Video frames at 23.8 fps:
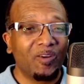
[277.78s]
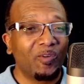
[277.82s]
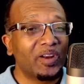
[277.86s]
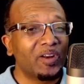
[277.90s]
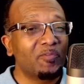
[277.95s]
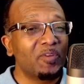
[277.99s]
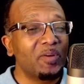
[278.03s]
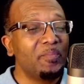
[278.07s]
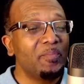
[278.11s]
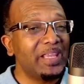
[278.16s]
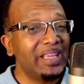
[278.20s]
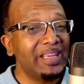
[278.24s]
I
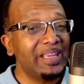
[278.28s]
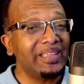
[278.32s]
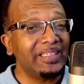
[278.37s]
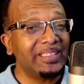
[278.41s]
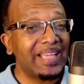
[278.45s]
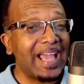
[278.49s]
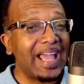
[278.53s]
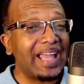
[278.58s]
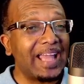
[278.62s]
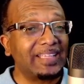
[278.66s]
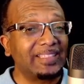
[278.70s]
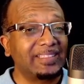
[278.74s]
want to
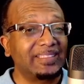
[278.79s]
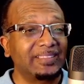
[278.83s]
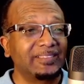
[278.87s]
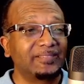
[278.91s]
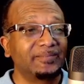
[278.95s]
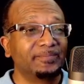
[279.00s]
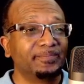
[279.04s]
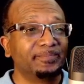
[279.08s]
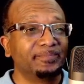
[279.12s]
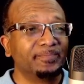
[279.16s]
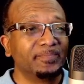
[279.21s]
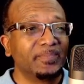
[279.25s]
repeat that.
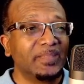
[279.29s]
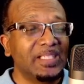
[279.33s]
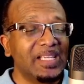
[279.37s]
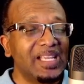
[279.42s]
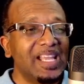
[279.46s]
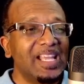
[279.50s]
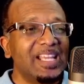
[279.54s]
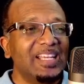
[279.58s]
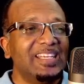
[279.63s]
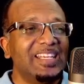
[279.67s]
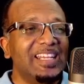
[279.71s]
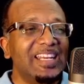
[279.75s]

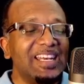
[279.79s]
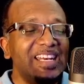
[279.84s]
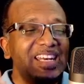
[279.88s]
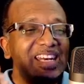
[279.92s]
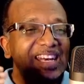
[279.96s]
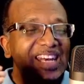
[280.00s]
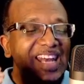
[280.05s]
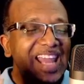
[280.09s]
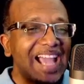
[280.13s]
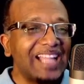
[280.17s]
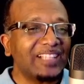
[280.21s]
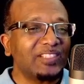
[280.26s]
The
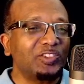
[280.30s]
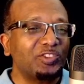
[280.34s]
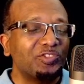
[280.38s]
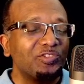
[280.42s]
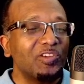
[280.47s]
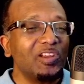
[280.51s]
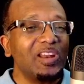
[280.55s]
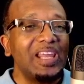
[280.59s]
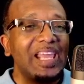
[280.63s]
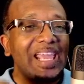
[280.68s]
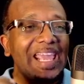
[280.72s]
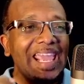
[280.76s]

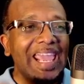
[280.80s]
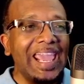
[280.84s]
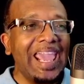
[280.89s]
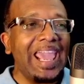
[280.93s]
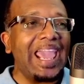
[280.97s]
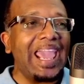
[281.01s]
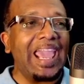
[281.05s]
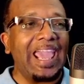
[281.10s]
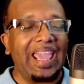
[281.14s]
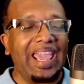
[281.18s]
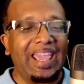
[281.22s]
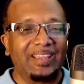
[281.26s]
natural
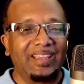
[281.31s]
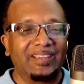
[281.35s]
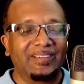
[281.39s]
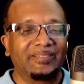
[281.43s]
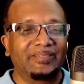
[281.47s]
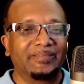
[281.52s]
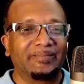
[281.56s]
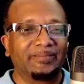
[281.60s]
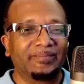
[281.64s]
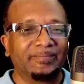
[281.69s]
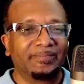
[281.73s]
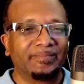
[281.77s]
air
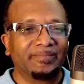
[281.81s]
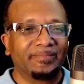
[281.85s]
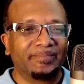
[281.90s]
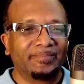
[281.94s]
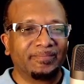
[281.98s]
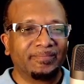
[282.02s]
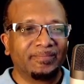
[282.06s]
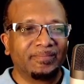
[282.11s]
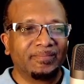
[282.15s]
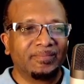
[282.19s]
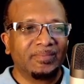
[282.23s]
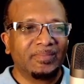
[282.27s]

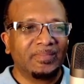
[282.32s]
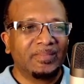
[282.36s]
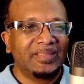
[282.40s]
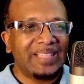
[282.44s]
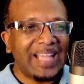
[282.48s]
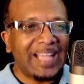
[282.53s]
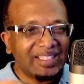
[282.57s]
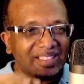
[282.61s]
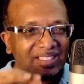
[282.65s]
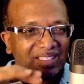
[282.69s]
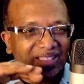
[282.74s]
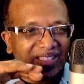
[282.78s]

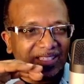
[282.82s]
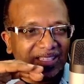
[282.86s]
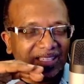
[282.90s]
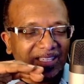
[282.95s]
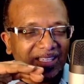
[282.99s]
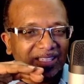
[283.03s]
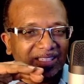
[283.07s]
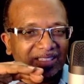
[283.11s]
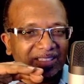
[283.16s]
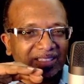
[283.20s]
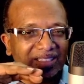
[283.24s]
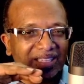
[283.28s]
that,
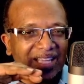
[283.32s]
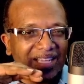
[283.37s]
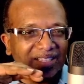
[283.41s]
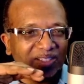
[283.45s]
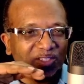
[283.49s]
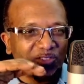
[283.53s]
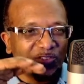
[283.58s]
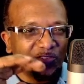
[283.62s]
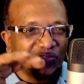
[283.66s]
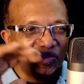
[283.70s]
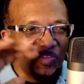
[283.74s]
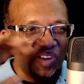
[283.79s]

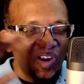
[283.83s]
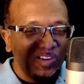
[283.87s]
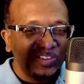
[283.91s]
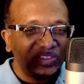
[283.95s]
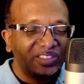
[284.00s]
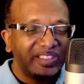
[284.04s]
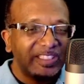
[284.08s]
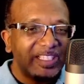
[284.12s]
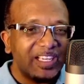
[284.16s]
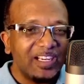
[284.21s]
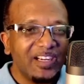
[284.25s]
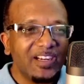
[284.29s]
that
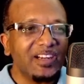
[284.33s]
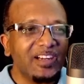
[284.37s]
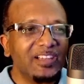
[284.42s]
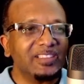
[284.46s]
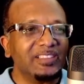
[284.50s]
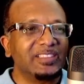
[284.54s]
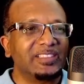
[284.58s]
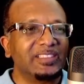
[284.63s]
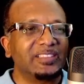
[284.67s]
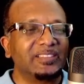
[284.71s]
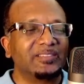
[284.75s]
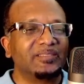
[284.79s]
surrounds the
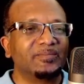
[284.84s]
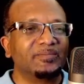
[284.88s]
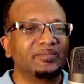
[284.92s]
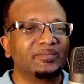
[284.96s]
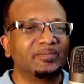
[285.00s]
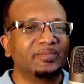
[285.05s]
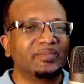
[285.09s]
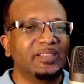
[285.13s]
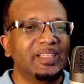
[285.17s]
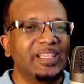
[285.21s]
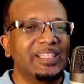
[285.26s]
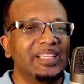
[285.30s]
earth,
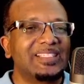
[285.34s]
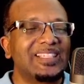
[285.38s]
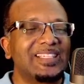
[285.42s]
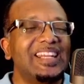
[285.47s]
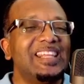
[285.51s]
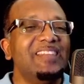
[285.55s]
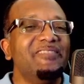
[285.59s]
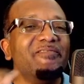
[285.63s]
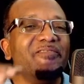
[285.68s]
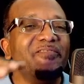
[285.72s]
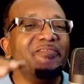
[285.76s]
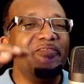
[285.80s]
it's
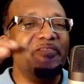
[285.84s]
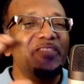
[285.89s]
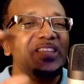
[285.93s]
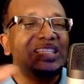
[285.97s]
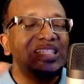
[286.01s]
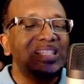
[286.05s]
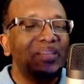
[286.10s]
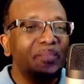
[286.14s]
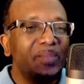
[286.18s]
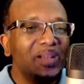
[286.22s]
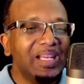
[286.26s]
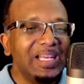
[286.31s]
an
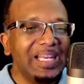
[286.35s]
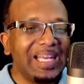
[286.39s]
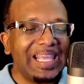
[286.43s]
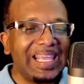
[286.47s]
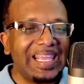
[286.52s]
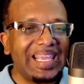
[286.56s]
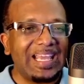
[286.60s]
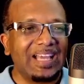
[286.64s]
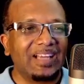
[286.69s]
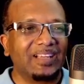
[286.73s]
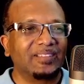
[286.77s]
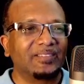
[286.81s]
invisible
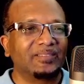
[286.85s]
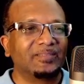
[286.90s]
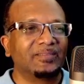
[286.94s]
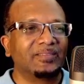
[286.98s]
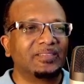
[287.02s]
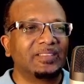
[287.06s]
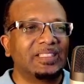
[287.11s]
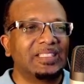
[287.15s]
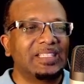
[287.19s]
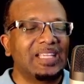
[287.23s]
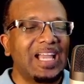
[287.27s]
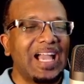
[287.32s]
layer,
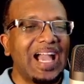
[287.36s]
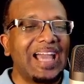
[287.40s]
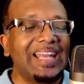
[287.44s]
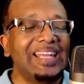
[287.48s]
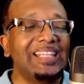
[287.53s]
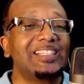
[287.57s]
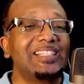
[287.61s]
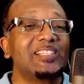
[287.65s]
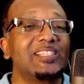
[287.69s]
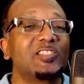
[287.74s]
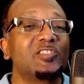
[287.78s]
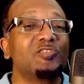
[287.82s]

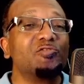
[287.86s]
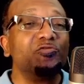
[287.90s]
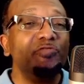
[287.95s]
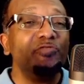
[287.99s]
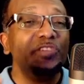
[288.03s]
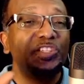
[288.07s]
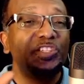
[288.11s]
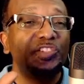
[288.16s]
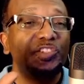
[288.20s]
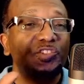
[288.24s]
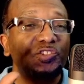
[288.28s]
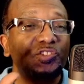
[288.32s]
and it is
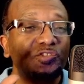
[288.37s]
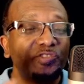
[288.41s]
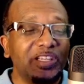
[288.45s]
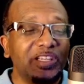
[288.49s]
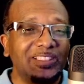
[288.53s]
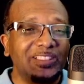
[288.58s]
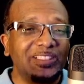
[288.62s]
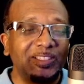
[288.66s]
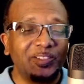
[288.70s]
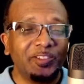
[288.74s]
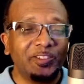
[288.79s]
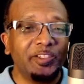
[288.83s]

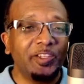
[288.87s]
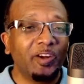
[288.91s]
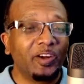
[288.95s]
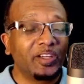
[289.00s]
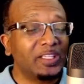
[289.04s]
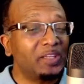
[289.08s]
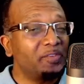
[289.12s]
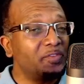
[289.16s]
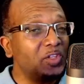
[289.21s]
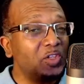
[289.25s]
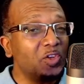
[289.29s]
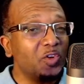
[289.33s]
restricted to the
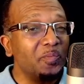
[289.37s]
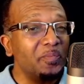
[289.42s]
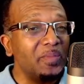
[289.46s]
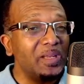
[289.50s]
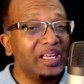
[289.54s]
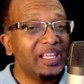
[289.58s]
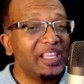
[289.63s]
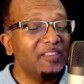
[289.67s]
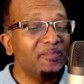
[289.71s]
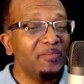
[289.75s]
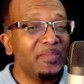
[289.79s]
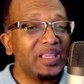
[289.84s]
earth. If you don't
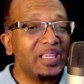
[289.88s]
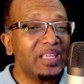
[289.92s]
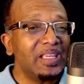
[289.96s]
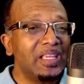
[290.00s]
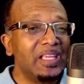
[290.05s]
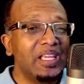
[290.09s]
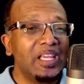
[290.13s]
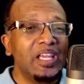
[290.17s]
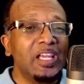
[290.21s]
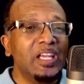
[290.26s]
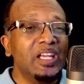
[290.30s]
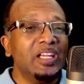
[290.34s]
believe me,
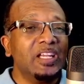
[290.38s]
